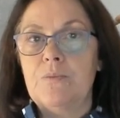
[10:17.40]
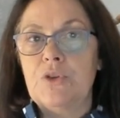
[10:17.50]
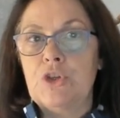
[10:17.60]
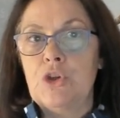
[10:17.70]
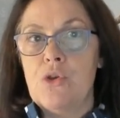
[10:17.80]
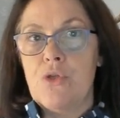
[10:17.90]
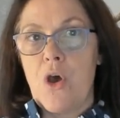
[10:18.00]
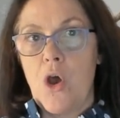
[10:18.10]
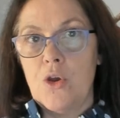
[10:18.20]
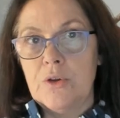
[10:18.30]
to
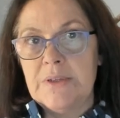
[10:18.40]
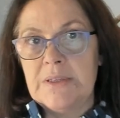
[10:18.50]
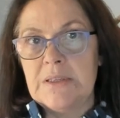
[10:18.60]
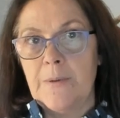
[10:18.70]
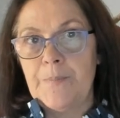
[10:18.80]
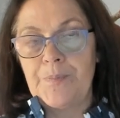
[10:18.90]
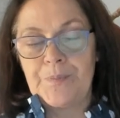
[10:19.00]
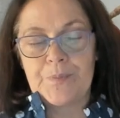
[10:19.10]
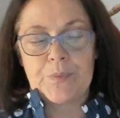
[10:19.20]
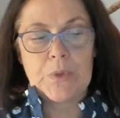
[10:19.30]
those
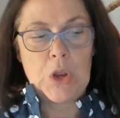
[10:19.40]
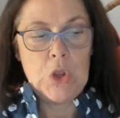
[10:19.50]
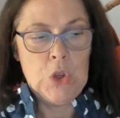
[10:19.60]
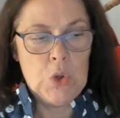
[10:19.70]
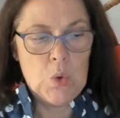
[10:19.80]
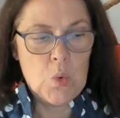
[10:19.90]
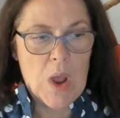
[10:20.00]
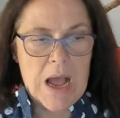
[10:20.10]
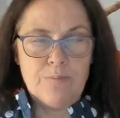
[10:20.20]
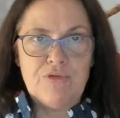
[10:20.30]

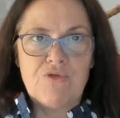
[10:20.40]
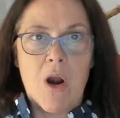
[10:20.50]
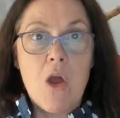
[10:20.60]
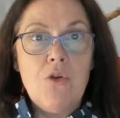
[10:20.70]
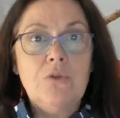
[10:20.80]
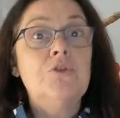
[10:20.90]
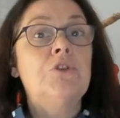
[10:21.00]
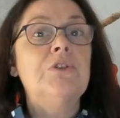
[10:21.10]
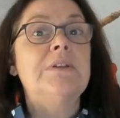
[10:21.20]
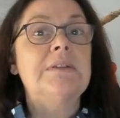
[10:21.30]
who are prone
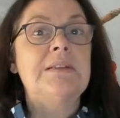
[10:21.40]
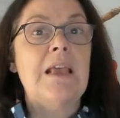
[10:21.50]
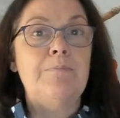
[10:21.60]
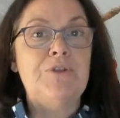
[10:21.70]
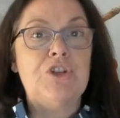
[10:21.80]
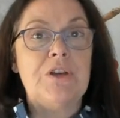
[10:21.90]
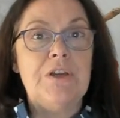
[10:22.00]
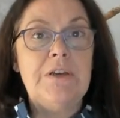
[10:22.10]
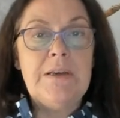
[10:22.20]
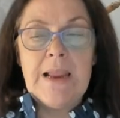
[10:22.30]
to
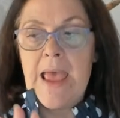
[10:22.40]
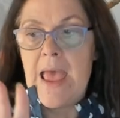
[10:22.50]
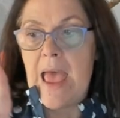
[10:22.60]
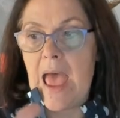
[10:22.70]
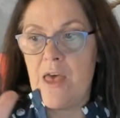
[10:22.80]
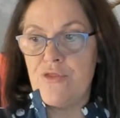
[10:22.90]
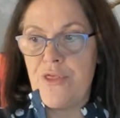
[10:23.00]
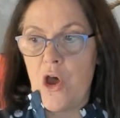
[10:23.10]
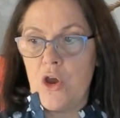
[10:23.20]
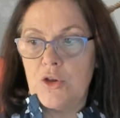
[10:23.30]
deception and
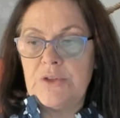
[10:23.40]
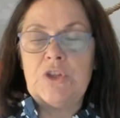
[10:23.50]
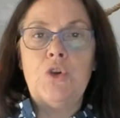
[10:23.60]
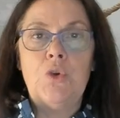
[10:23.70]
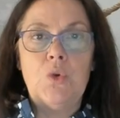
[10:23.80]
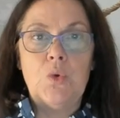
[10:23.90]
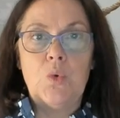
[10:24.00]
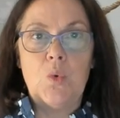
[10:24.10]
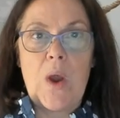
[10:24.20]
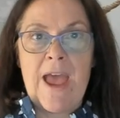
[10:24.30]
those
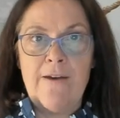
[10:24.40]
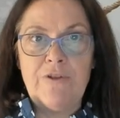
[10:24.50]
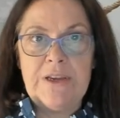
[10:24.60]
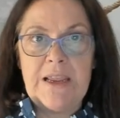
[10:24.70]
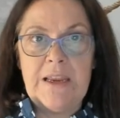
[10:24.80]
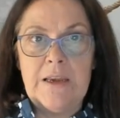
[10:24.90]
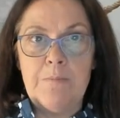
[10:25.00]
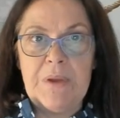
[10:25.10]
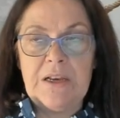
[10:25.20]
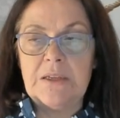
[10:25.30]
who have an
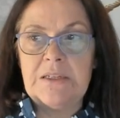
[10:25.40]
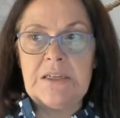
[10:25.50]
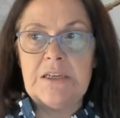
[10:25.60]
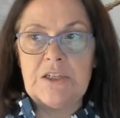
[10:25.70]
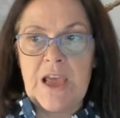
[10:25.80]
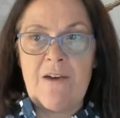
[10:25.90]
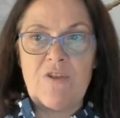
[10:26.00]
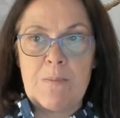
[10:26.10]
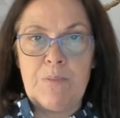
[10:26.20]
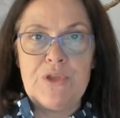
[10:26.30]
inability to have
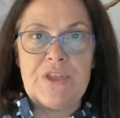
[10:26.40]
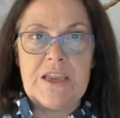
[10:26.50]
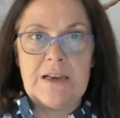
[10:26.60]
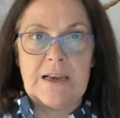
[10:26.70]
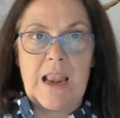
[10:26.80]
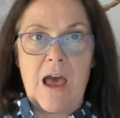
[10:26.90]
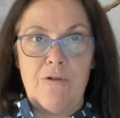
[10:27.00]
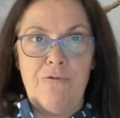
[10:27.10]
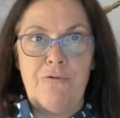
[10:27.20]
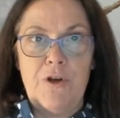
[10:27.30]
empathy and
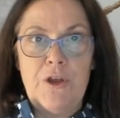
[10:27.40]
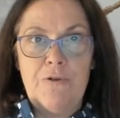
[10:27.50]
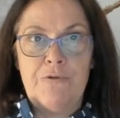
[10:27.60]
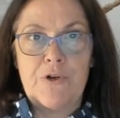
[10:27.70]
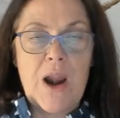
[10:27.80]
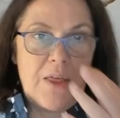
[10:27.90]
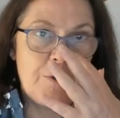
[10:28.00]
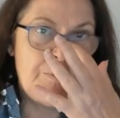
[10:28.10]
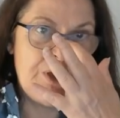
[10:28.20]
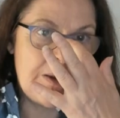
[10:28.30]
love for
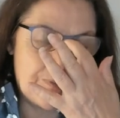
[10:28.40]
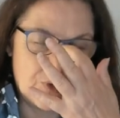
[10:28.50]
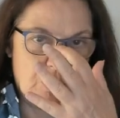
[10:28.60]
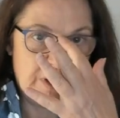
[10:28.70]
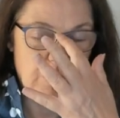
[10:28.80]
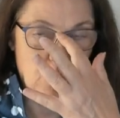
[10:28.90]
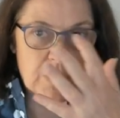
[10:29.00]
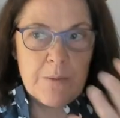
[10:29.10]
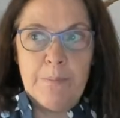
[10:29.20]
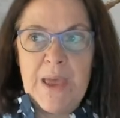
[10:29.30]
other people or
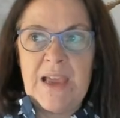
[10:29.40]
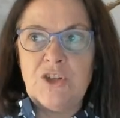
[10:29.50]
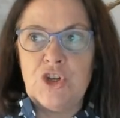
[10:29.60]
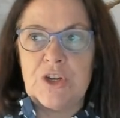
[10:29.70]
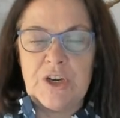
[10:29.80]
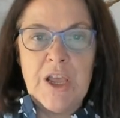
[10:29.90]
compassion.